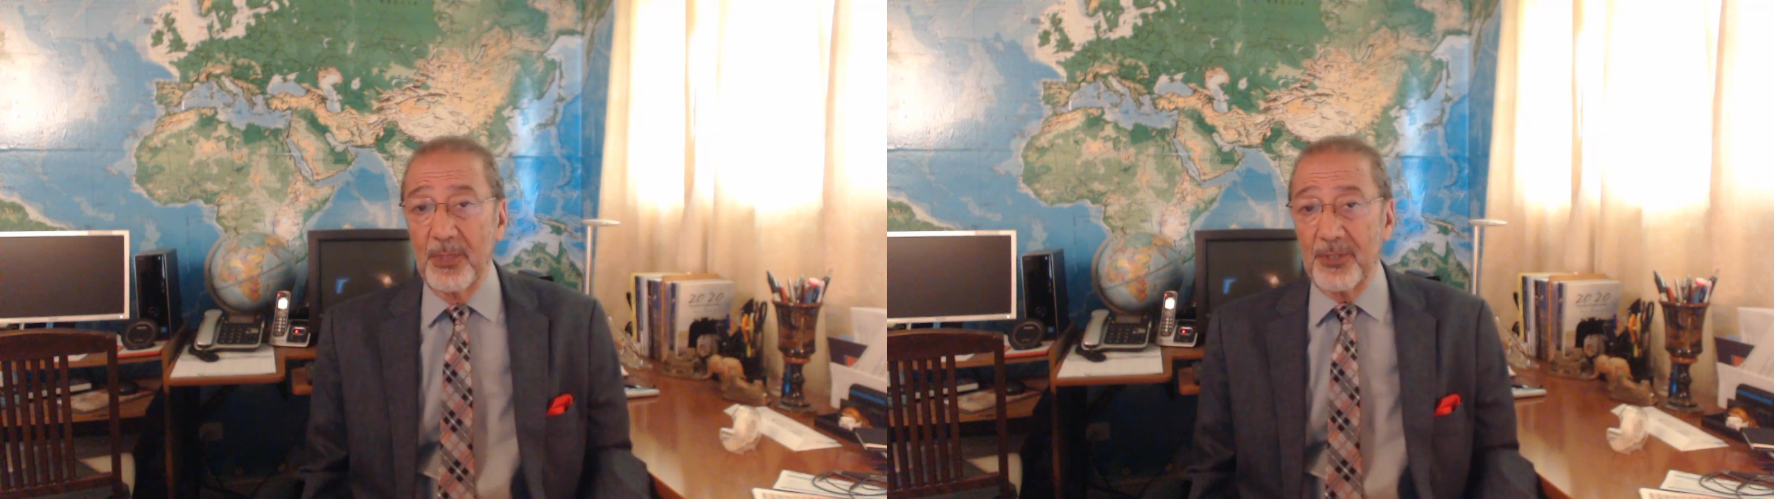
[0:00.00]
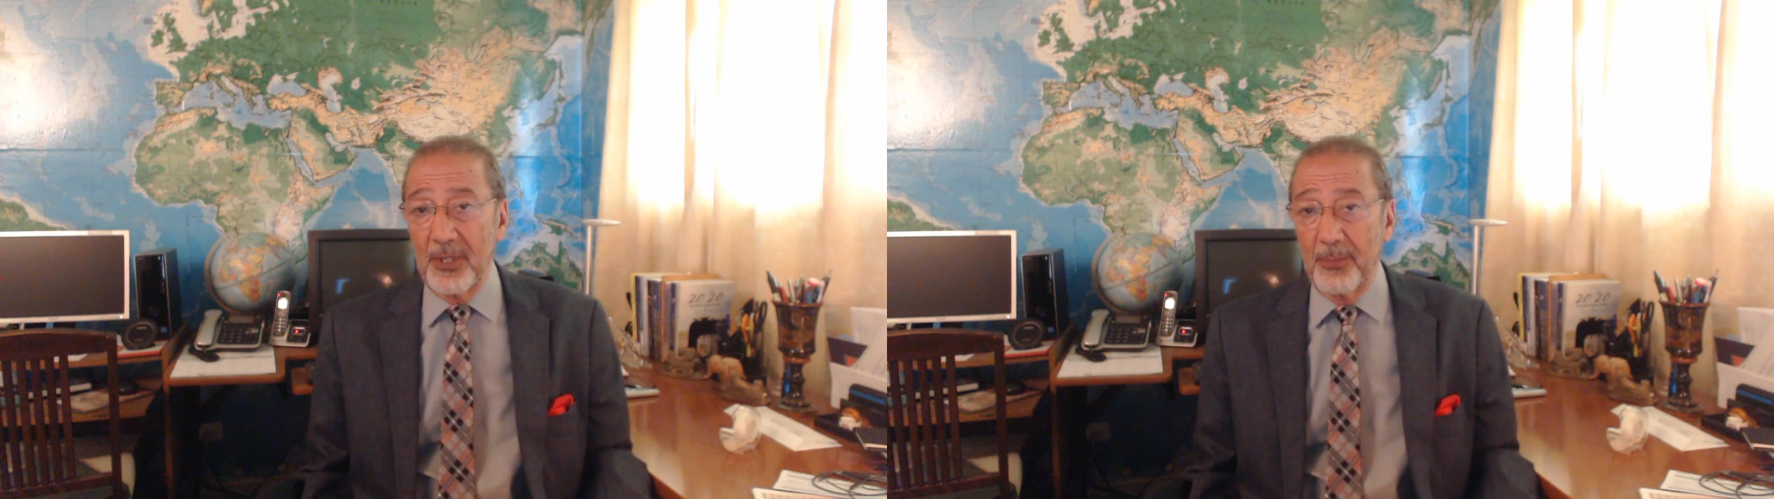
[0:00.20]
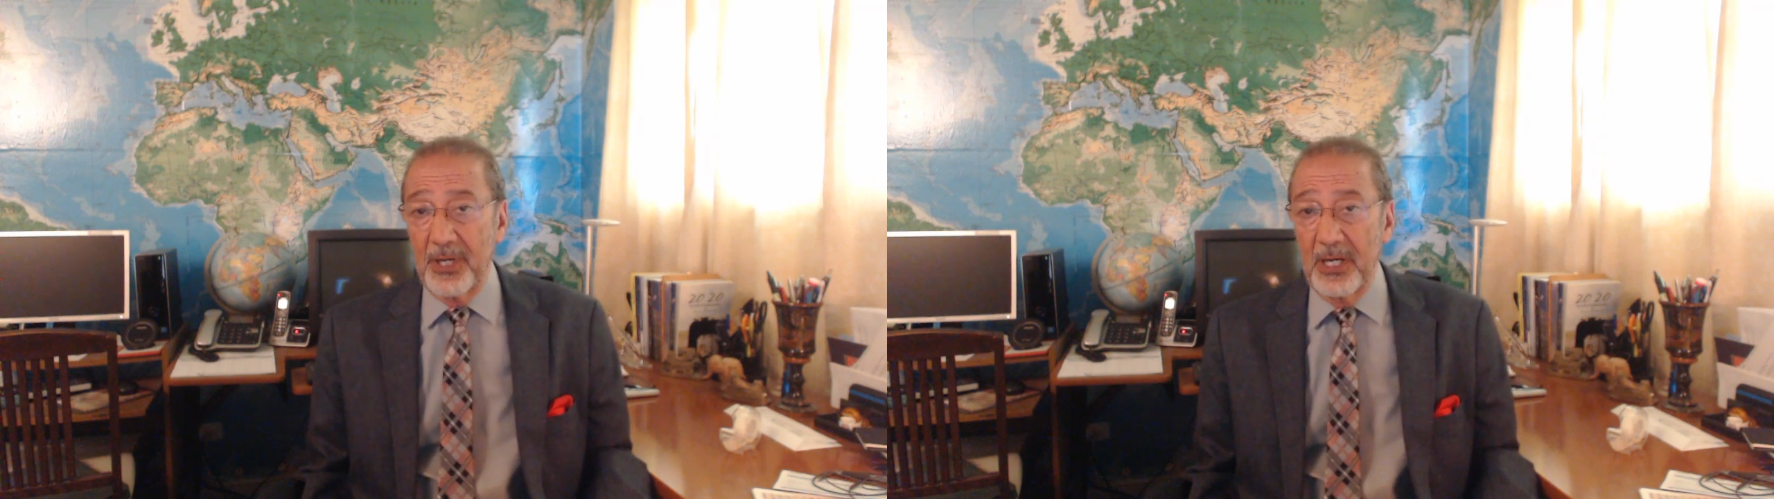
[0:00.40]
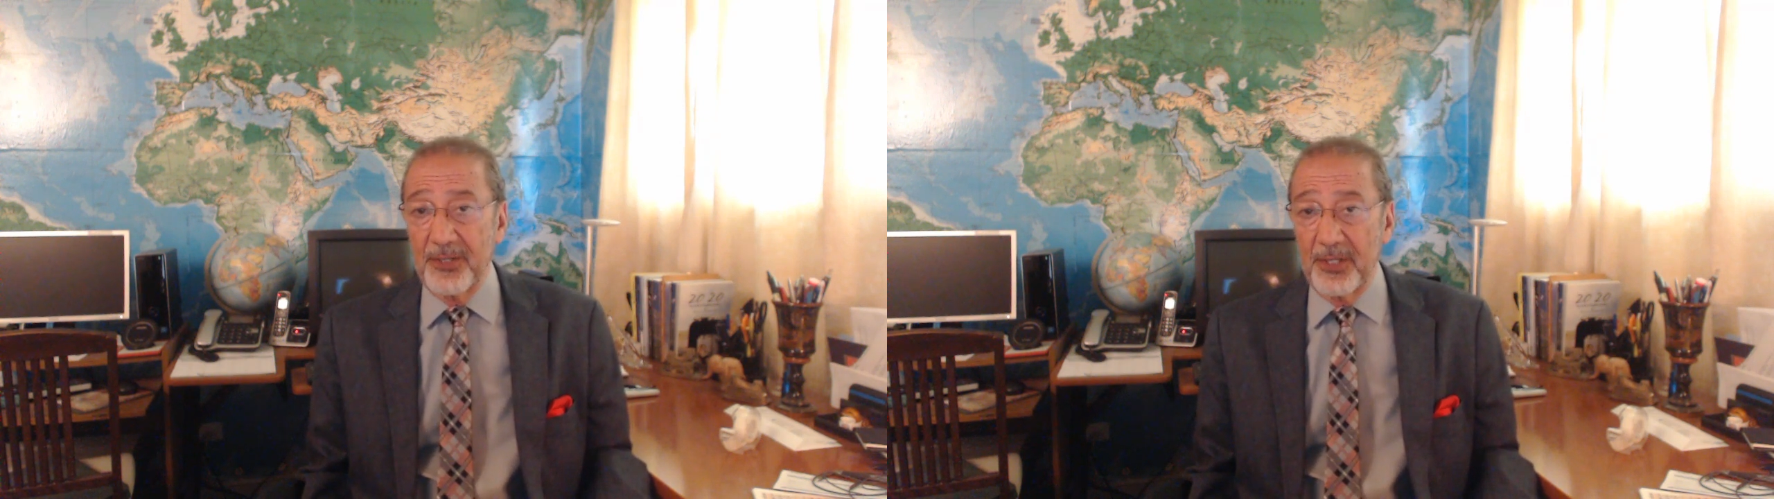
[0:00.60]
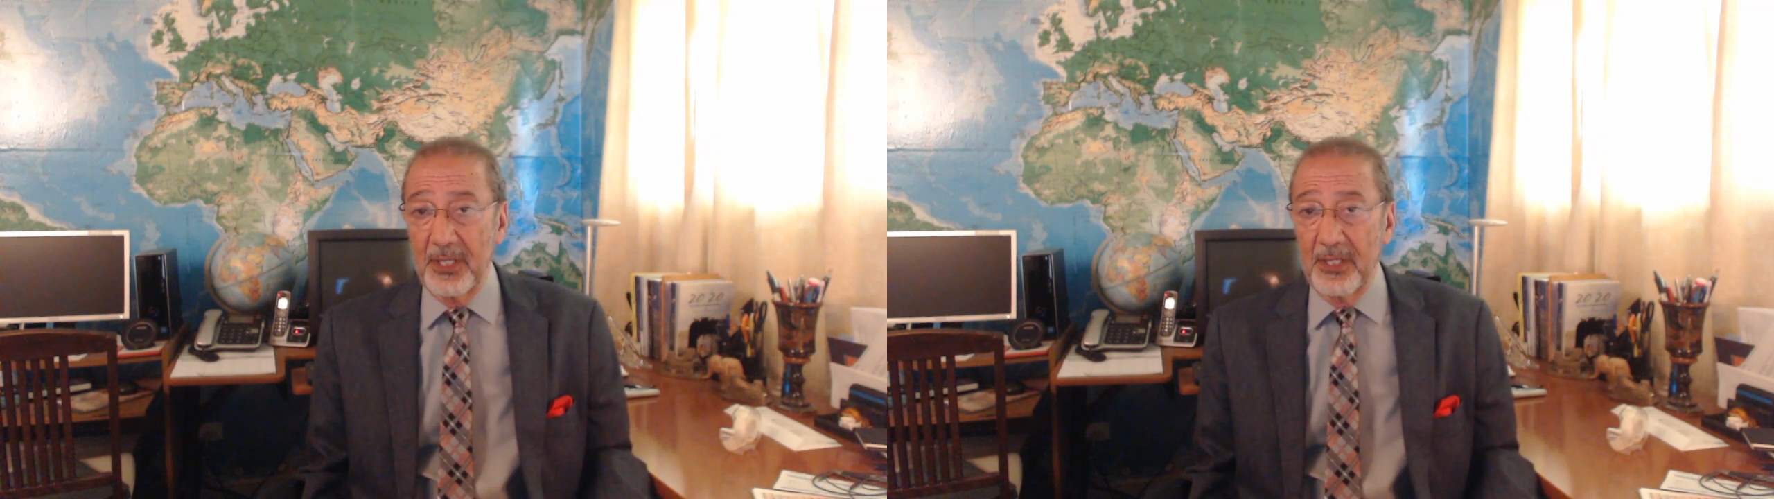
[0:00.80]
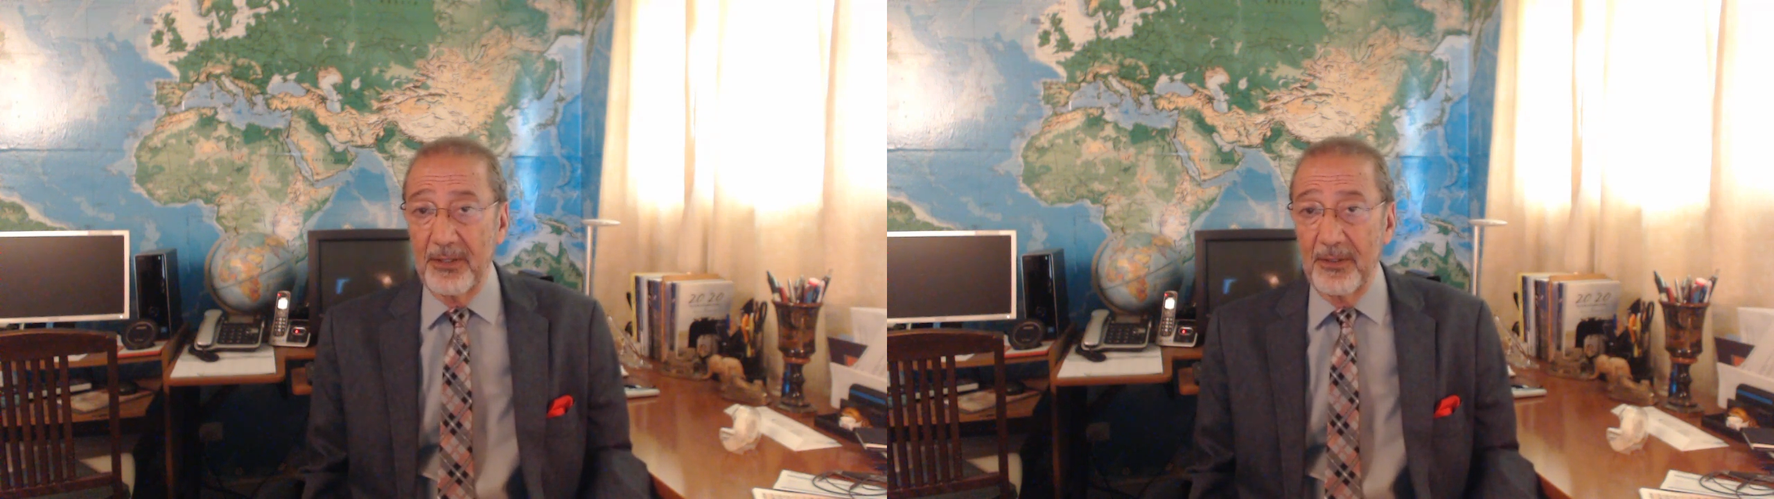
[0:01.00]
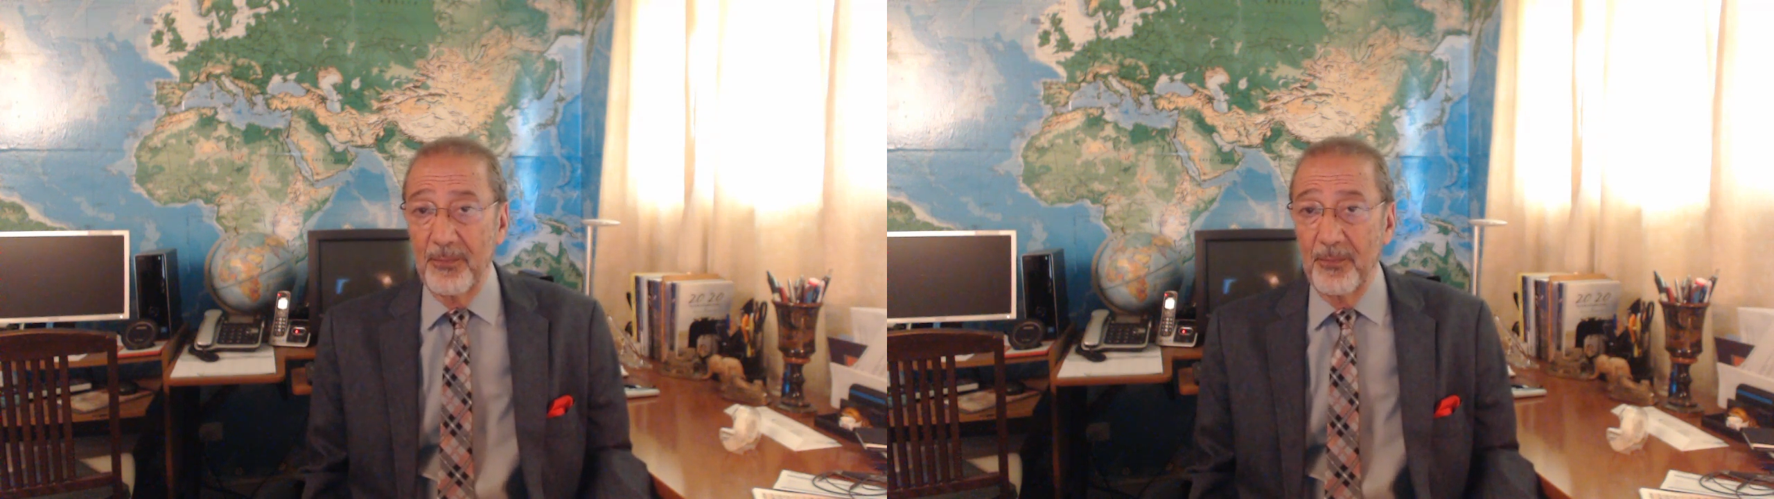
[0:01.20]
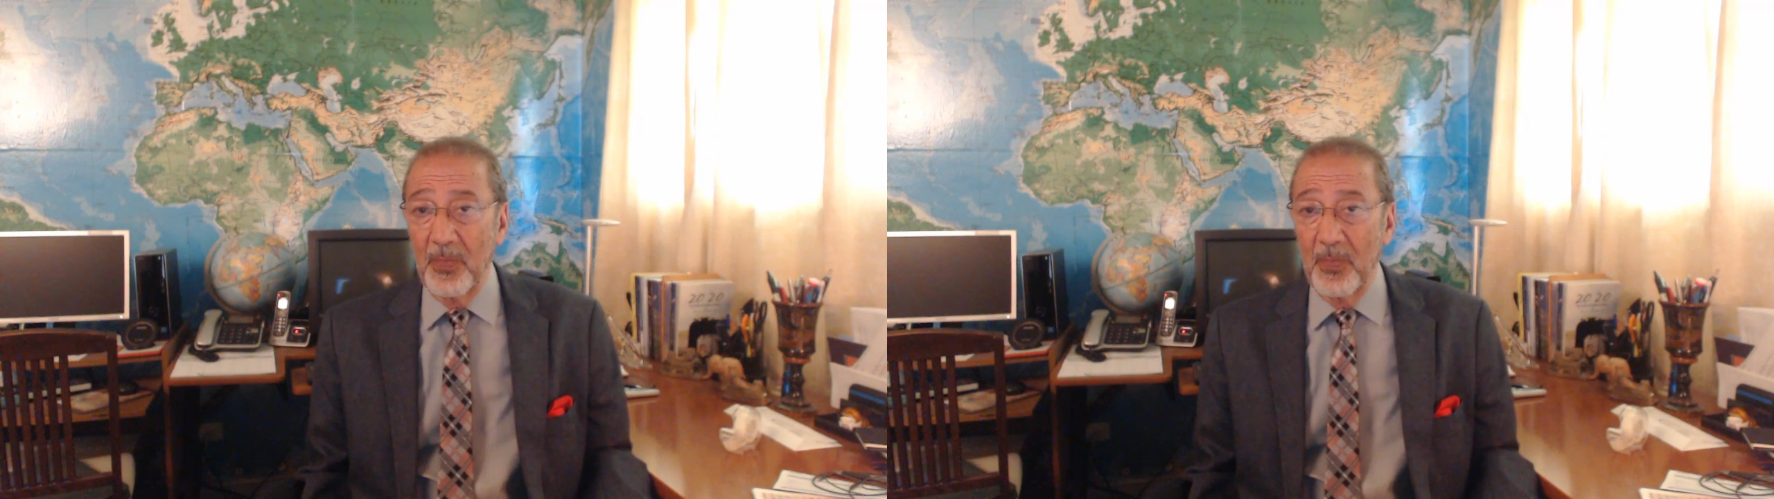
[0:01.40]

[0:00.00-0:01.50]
Mr. President.